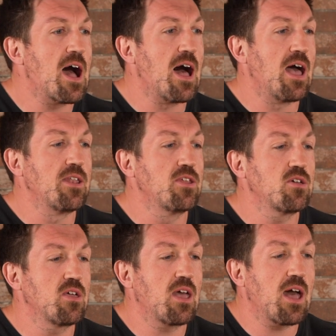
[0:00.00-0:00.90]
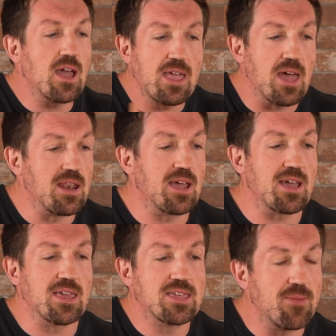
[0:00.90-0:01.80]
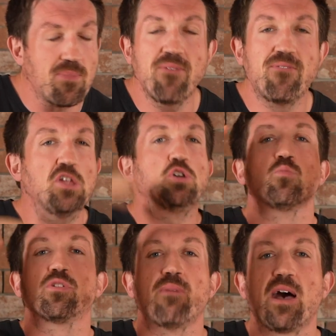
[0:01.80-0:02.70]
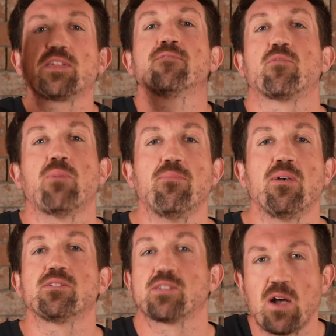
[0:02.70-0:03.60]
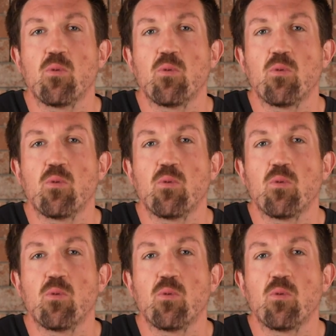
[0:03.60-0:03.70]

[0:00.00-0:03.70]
And again, like I said, my vision was massive for my business.